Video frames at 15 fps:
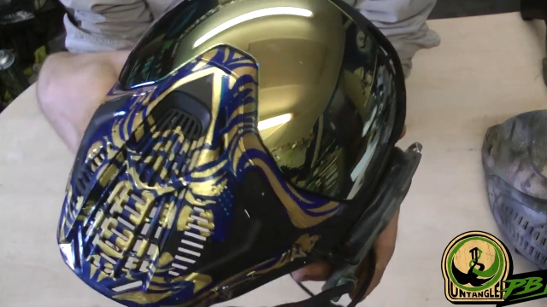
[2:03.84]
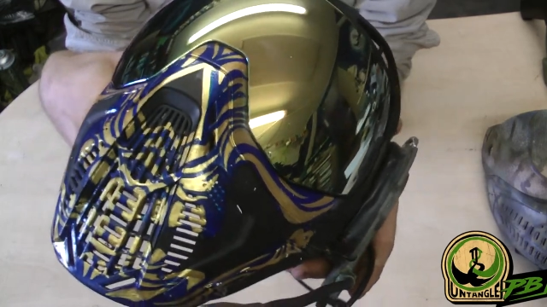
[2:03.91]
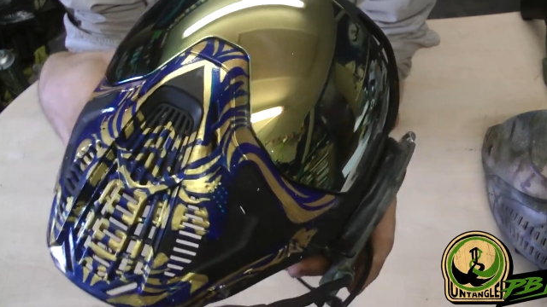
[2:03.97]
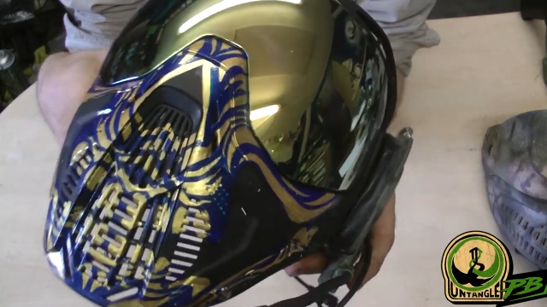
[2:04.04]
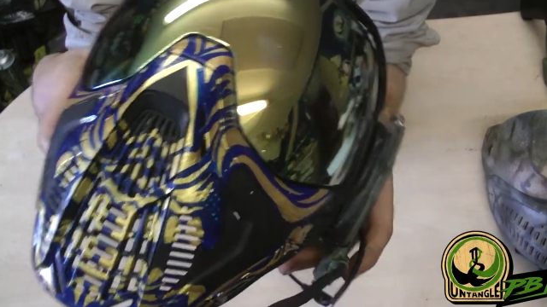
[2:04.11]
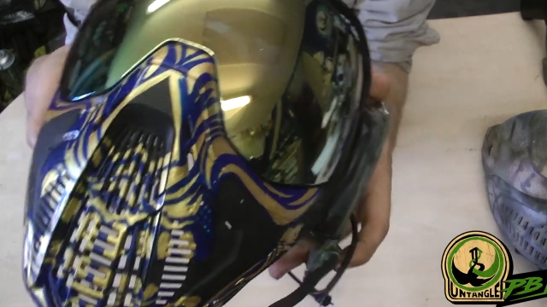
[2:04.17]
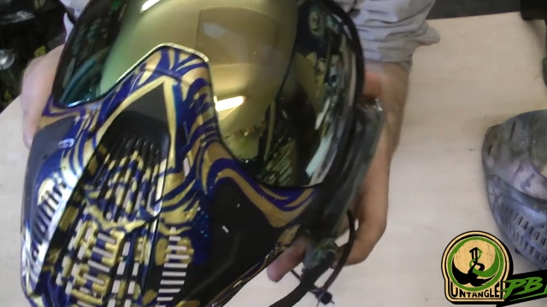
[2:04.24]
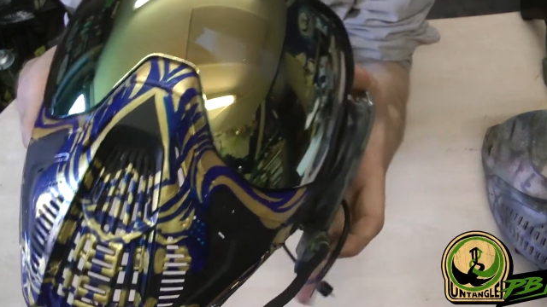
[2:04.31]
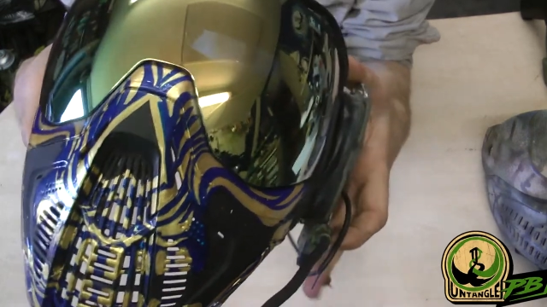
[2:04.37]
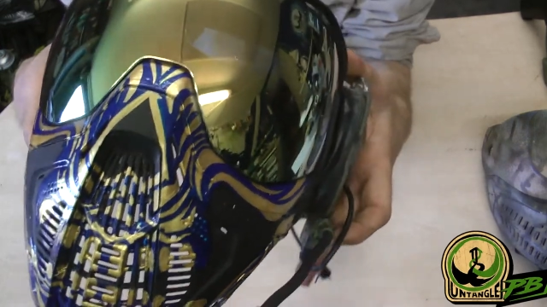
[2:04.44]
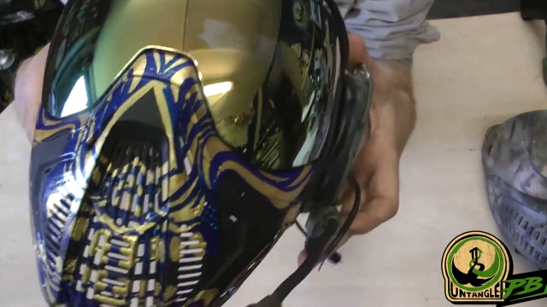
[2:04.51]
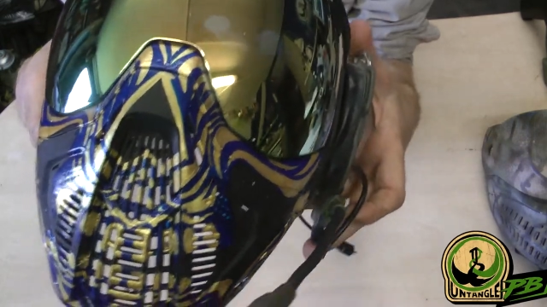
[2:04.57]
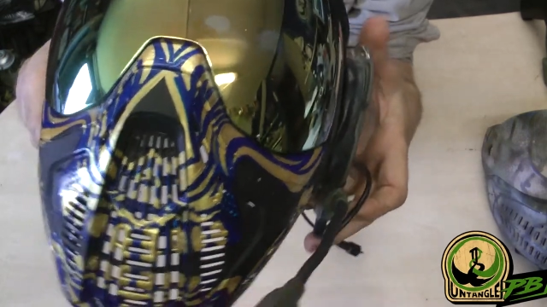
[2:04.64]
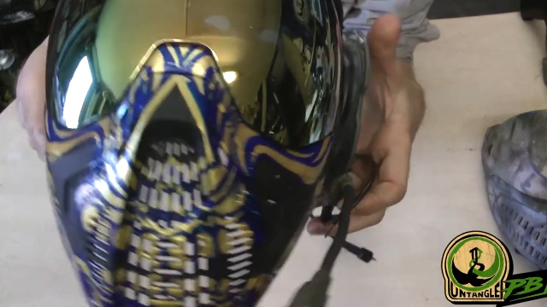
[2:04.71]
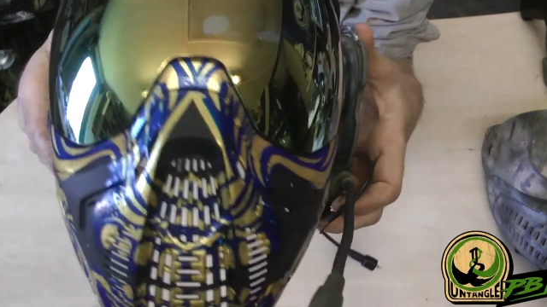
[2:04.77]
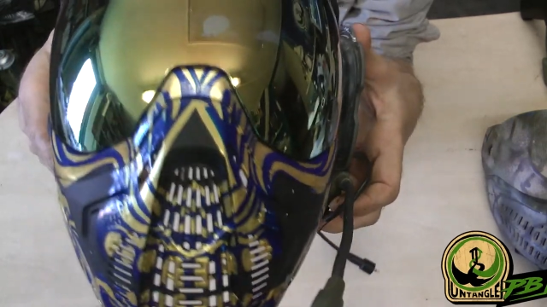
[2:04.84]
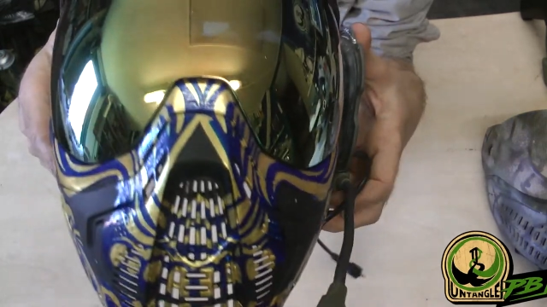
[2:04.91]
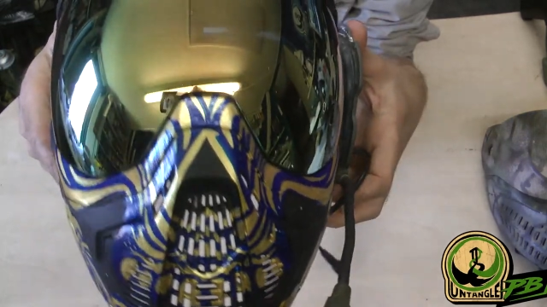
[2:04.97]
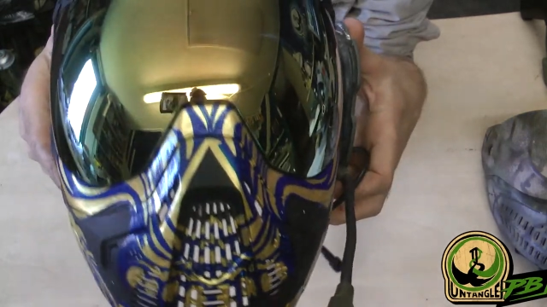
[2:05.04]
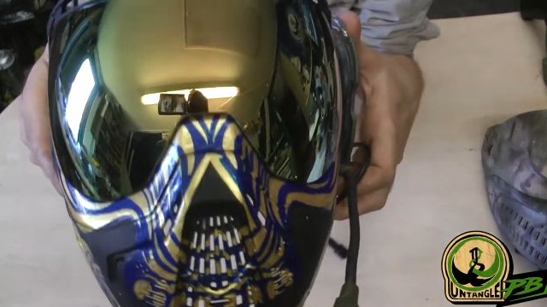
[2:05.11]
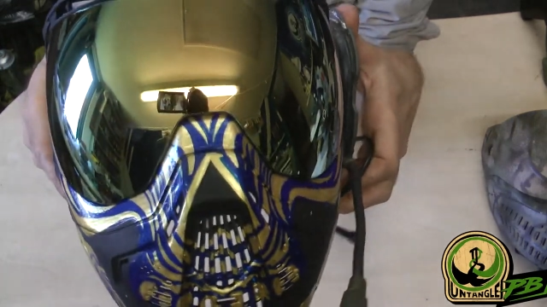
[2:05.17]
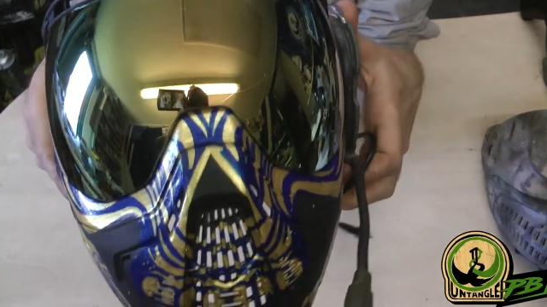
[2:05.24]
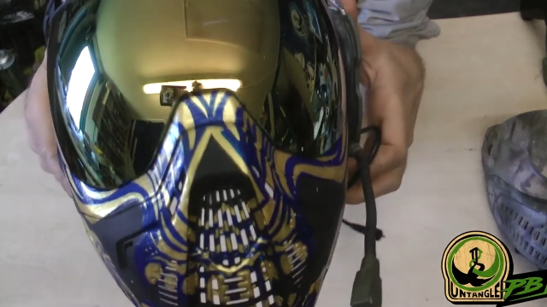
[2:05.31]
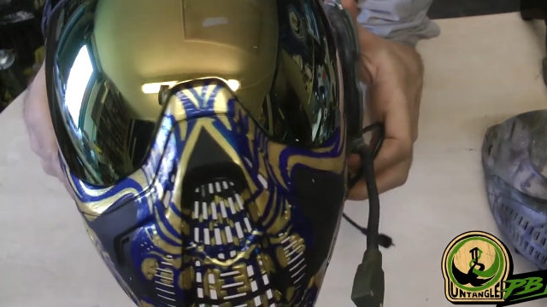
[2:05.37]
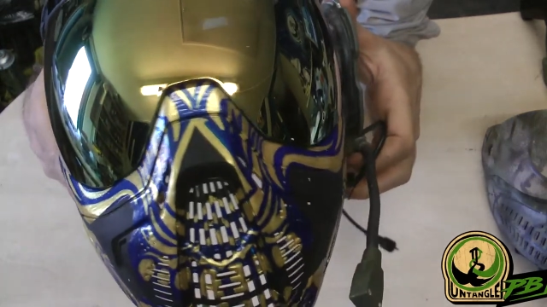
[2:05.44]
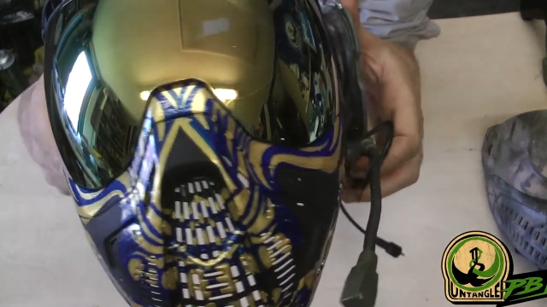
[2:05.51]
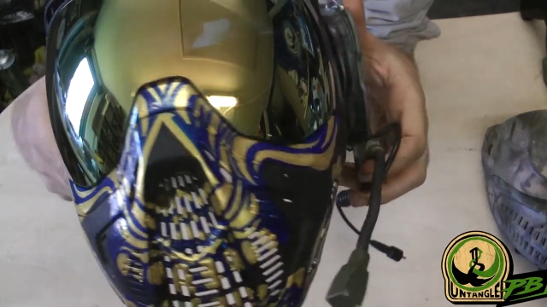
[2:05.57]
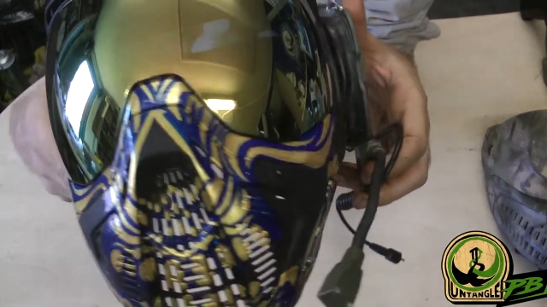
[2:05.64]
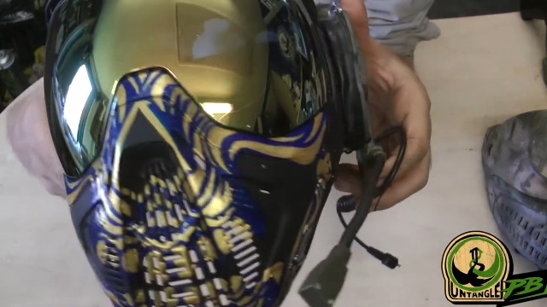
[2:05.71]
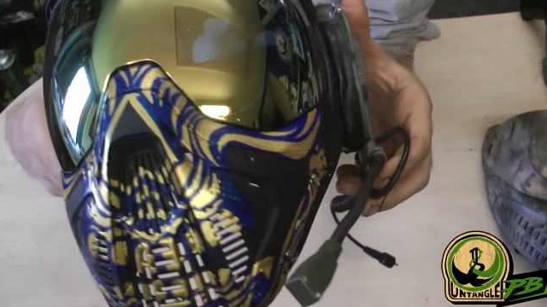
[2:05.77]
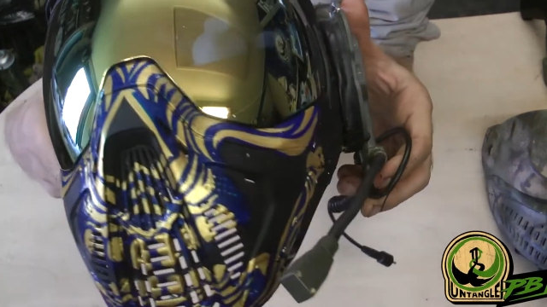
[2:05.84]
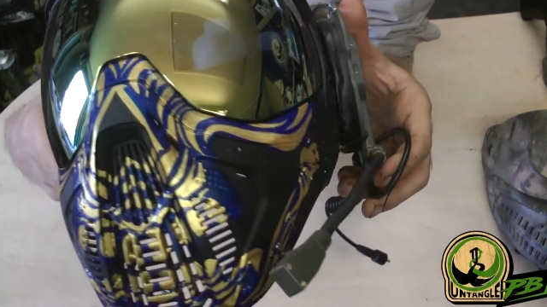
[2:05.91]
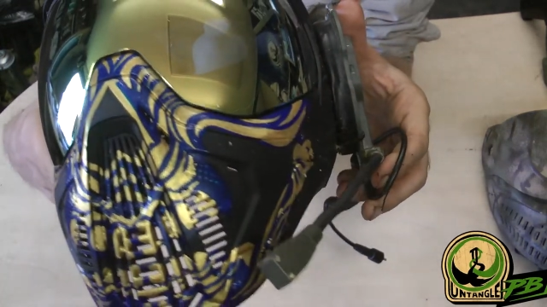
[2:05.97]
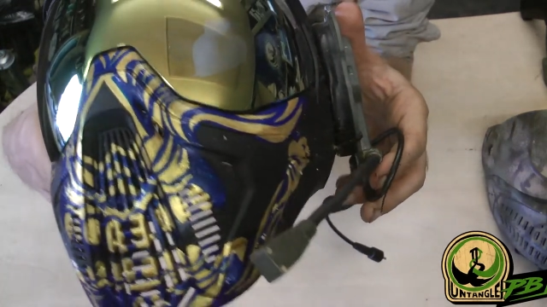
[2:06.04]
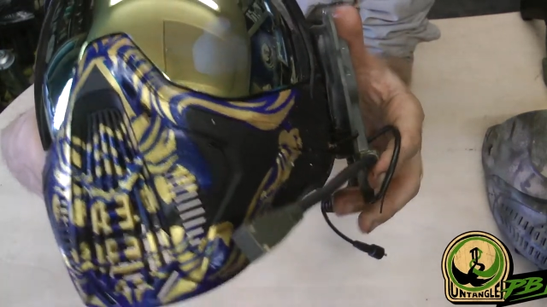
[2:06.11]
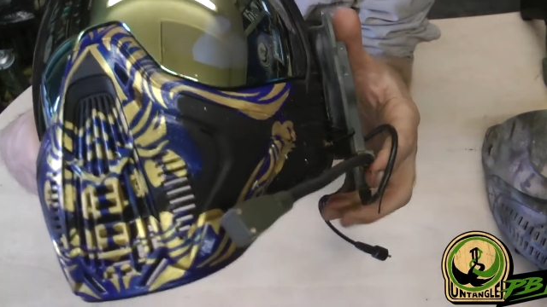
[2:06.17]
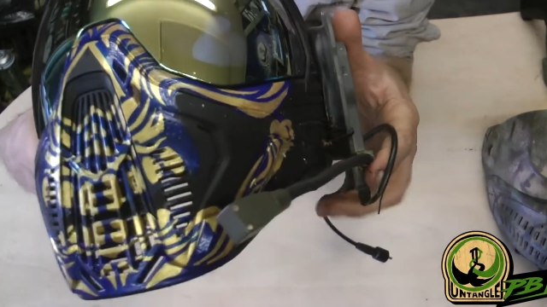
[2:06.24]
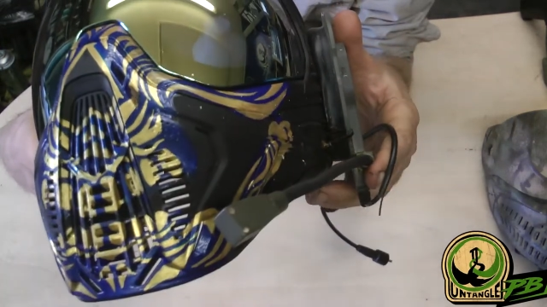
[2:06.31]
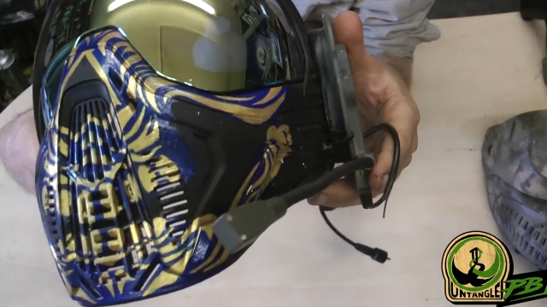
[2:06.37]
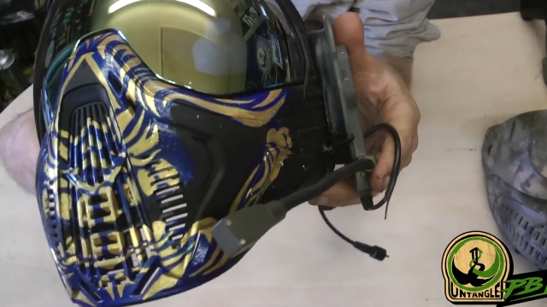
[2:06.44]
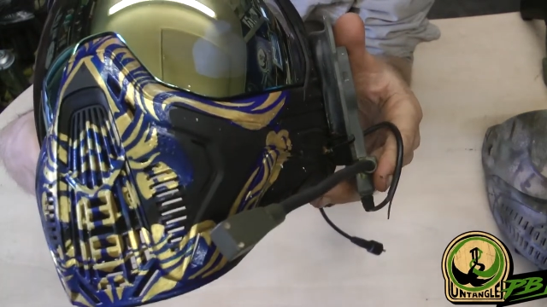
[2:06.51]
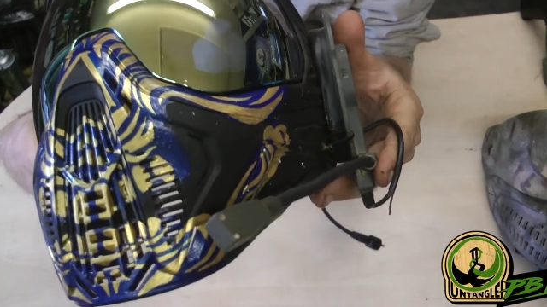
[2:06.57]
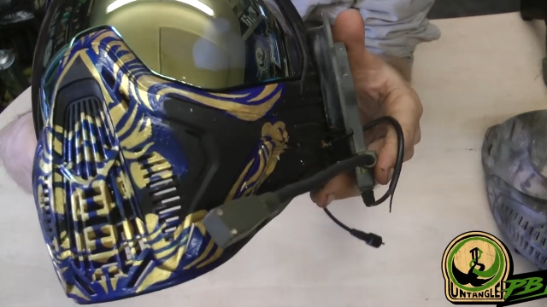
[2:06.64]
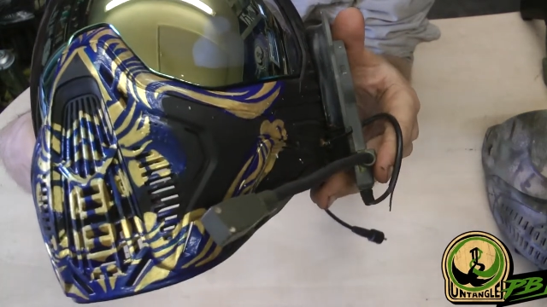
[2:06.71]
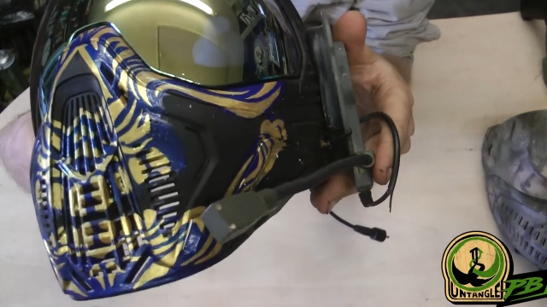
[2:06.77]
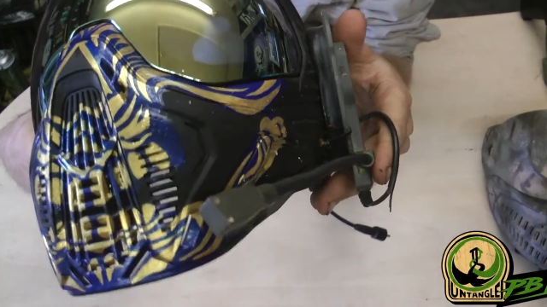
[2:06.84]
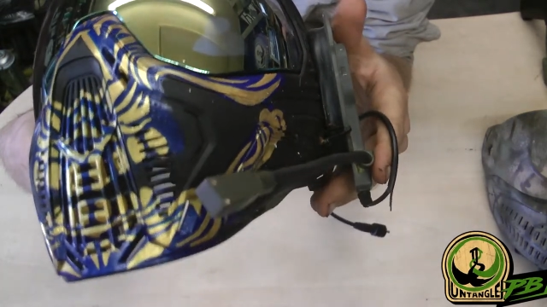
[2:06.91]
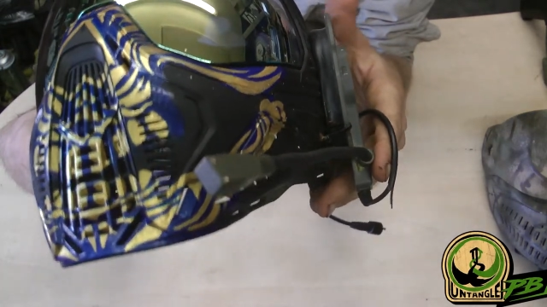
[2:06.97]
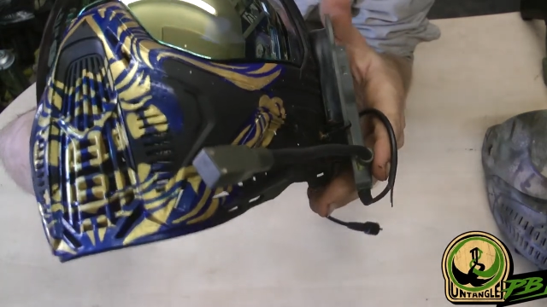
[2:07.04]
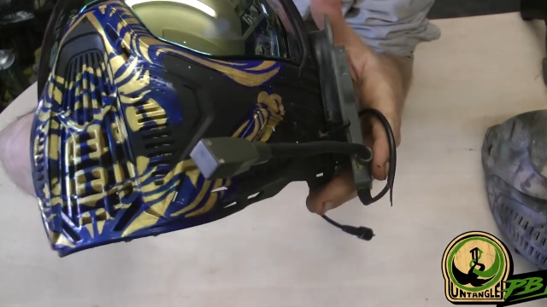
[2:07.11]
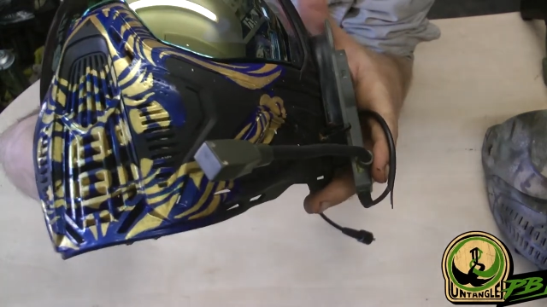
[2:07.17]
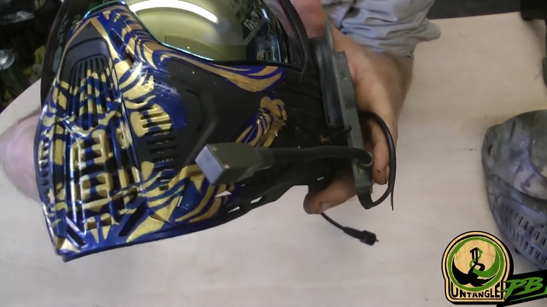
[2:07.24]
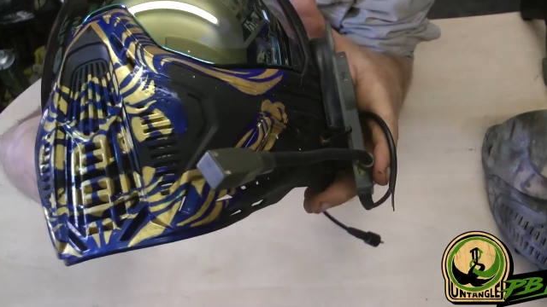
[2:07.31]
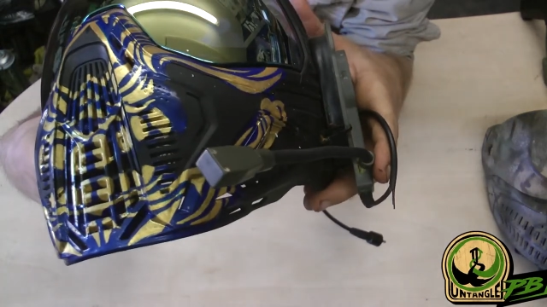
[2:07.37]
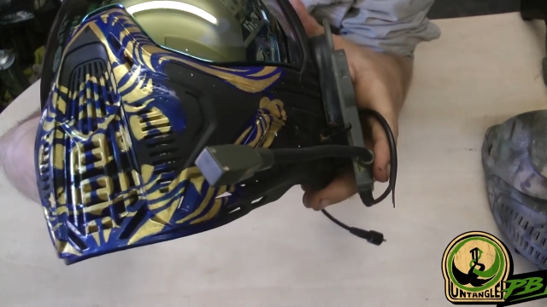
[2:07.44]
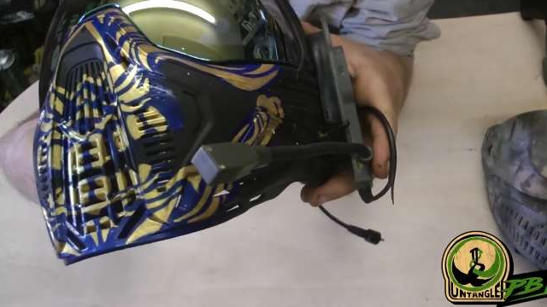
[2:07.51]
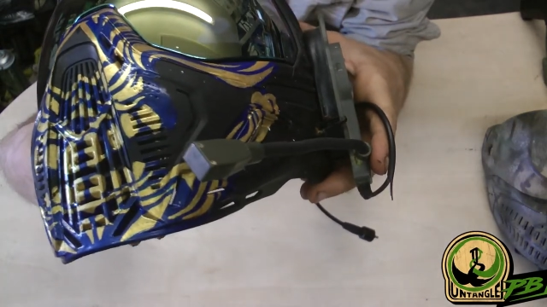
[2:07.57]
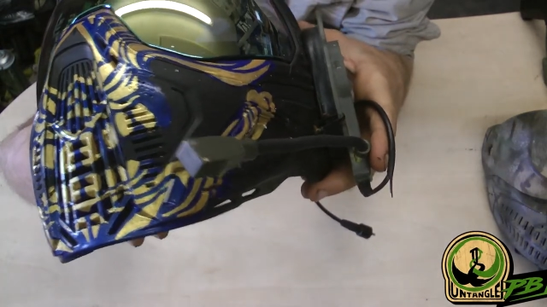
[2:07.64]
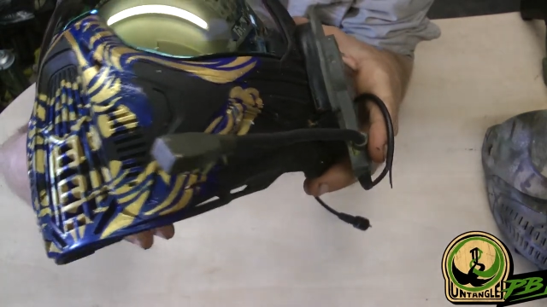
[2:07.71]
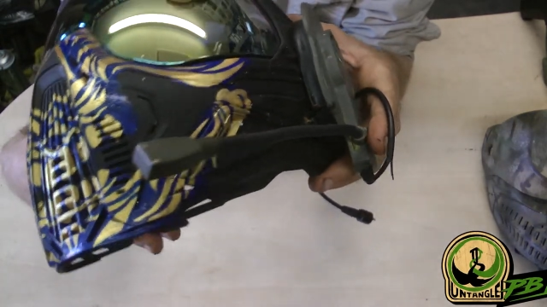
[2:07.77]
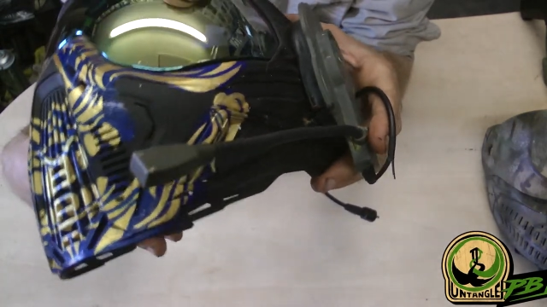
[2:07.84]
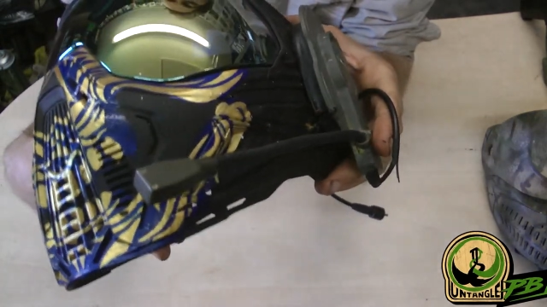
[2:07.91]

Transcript: [unreadable: no face in view]